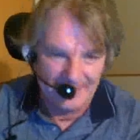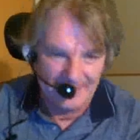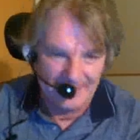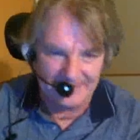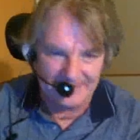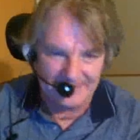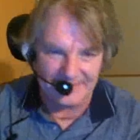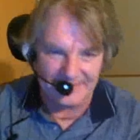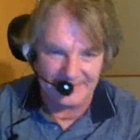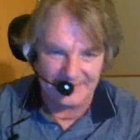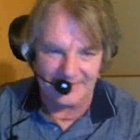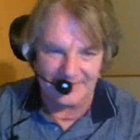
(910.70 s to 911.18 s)

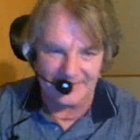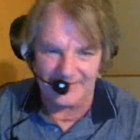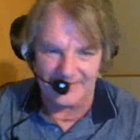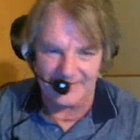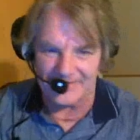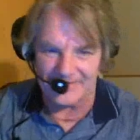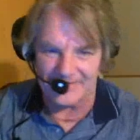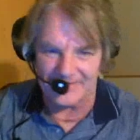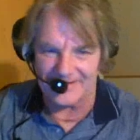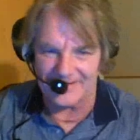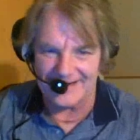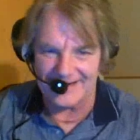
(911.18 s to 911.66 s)

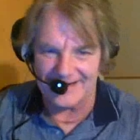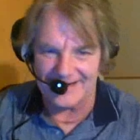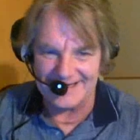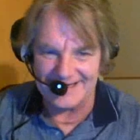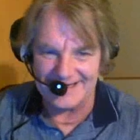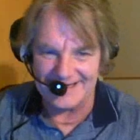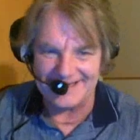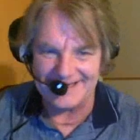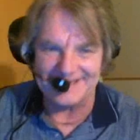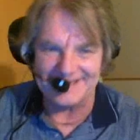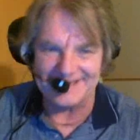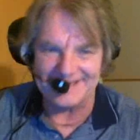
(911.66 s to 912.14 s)

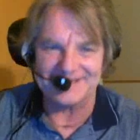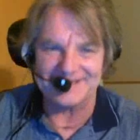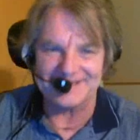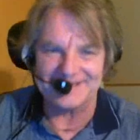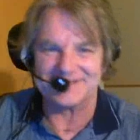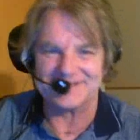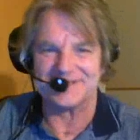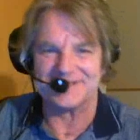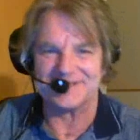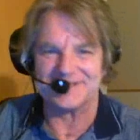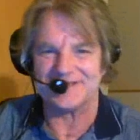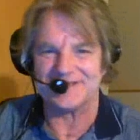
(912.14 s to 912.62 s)
Alrighty, this
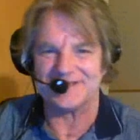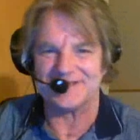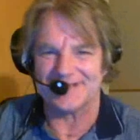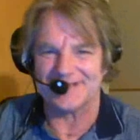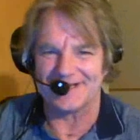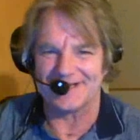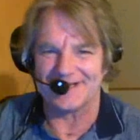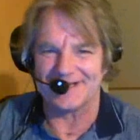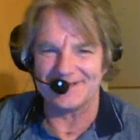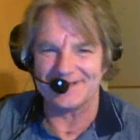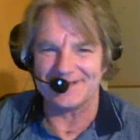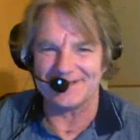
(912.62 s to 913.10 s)
is
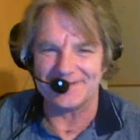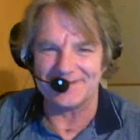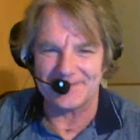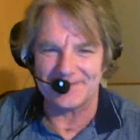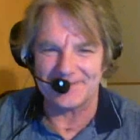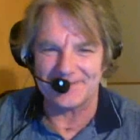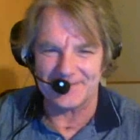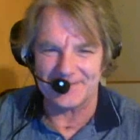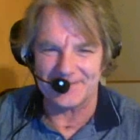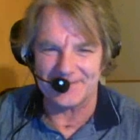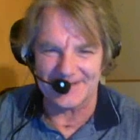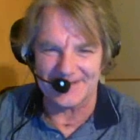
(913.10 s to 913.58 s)
Shenandoah
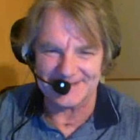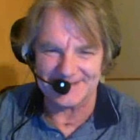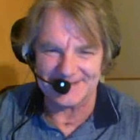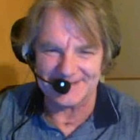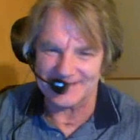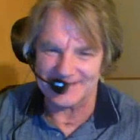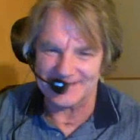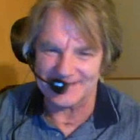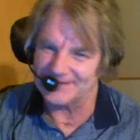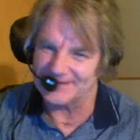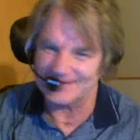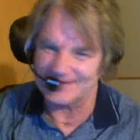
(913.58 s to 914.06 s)

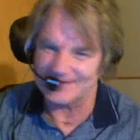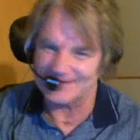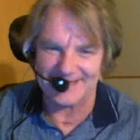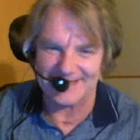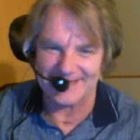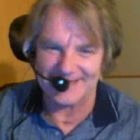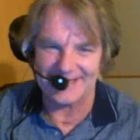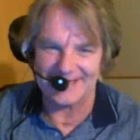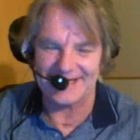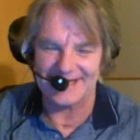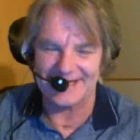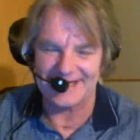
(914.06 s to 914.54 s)
Briscoe
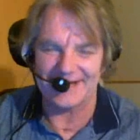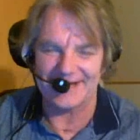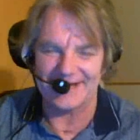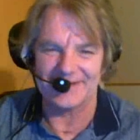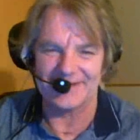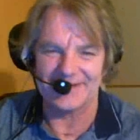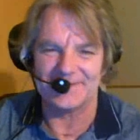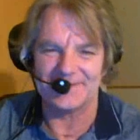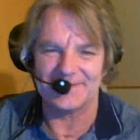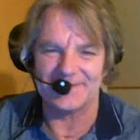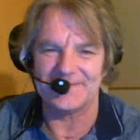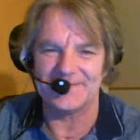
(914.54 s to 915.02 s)
saying
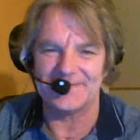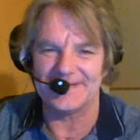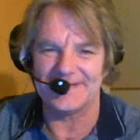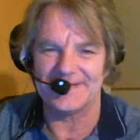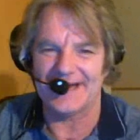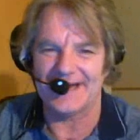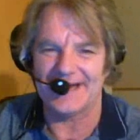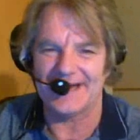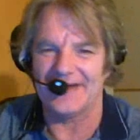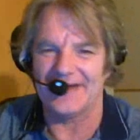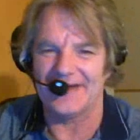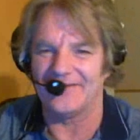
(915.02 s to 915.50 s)
hello and
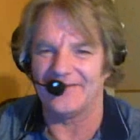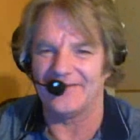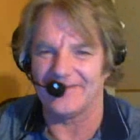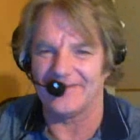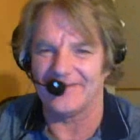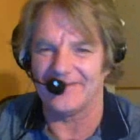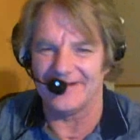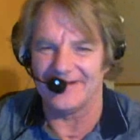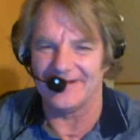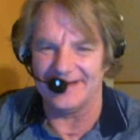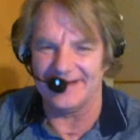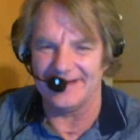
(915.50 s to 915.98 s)
how are
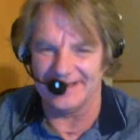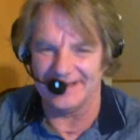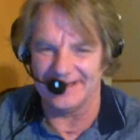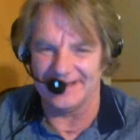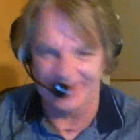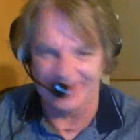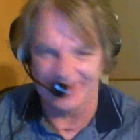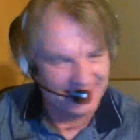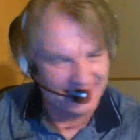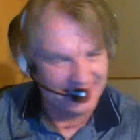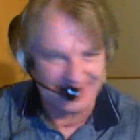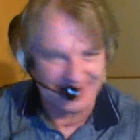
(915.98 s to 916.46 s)
you?
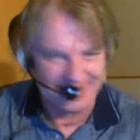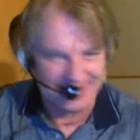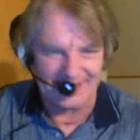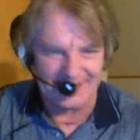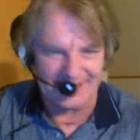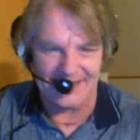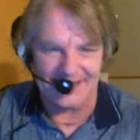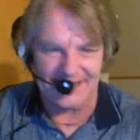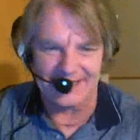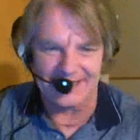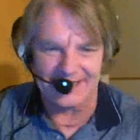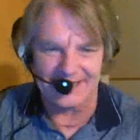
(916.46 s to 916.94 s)

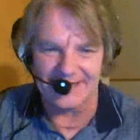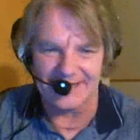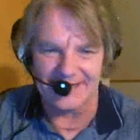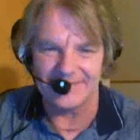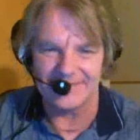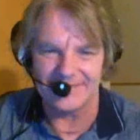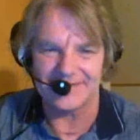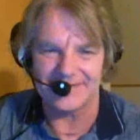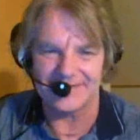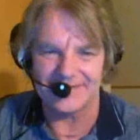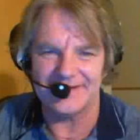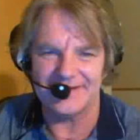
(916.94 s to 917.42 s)
God loves
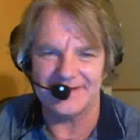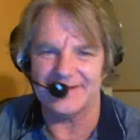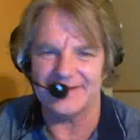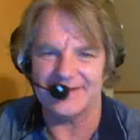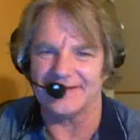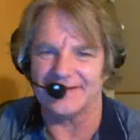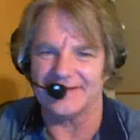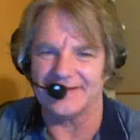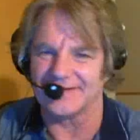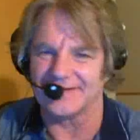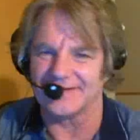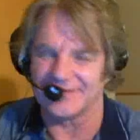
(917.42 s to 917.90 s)
you
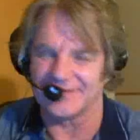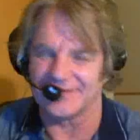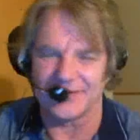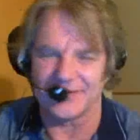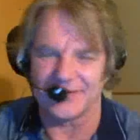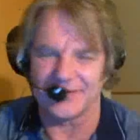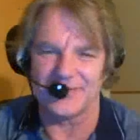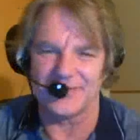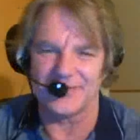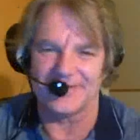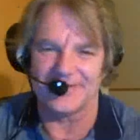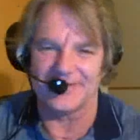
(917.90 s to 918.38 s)
and so
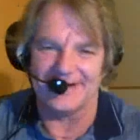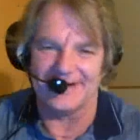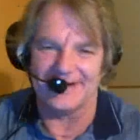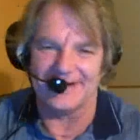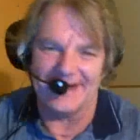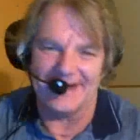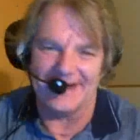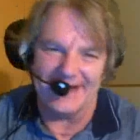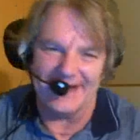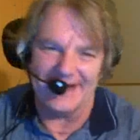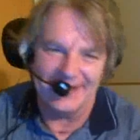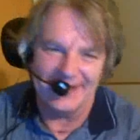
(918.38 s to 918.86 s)
do
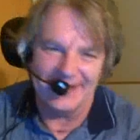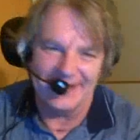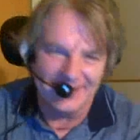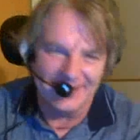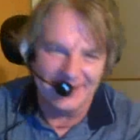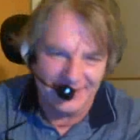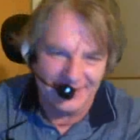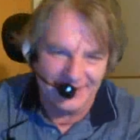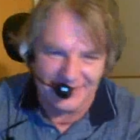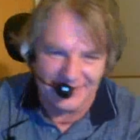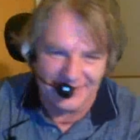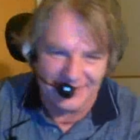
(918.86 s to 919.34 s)
I.
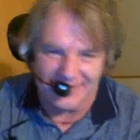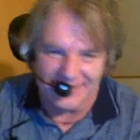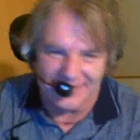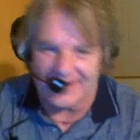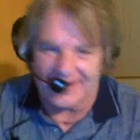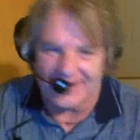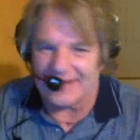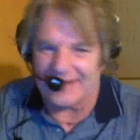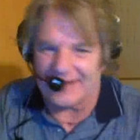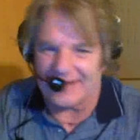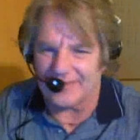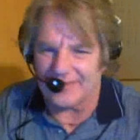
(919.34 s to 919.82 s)
So
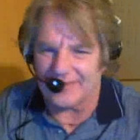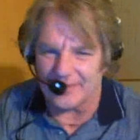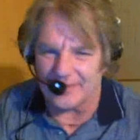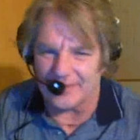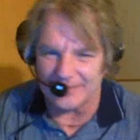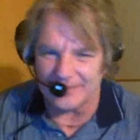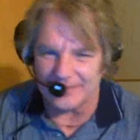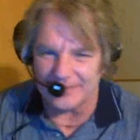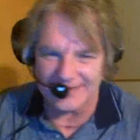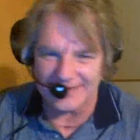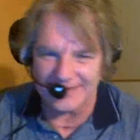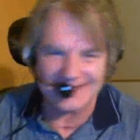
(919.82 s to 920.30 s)
have a
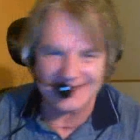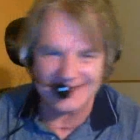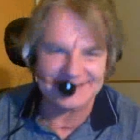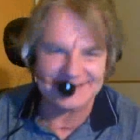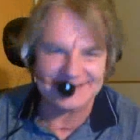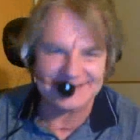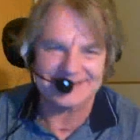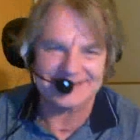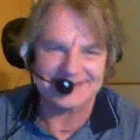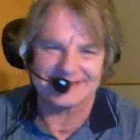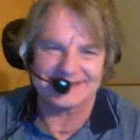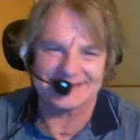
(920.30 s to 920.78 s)
blessed
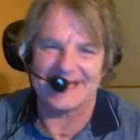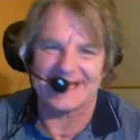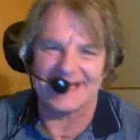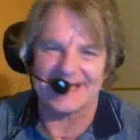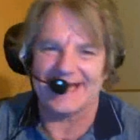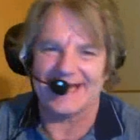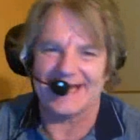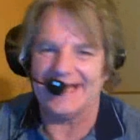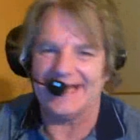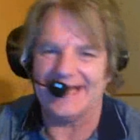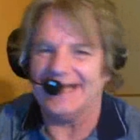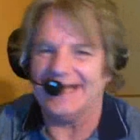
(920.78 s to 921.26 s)

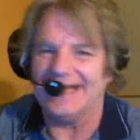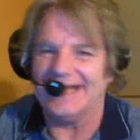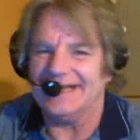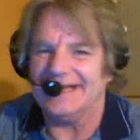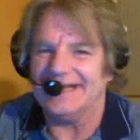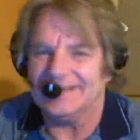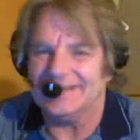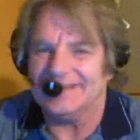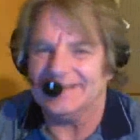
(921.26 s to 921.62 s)
day.